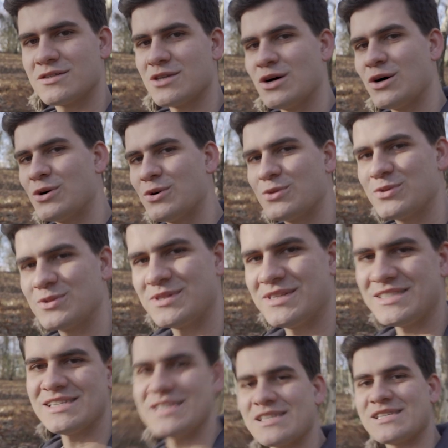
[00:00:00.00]
So
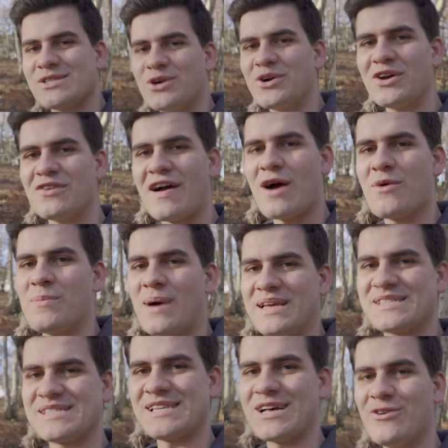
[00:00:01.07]
this is a story of how
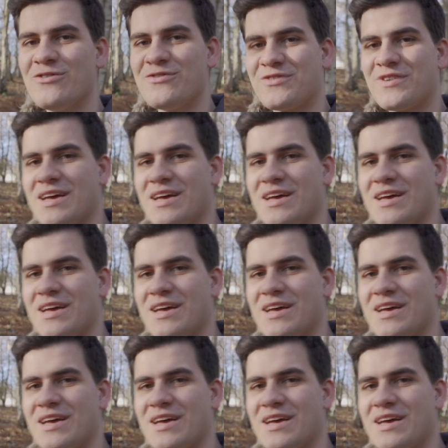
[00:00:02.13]
myself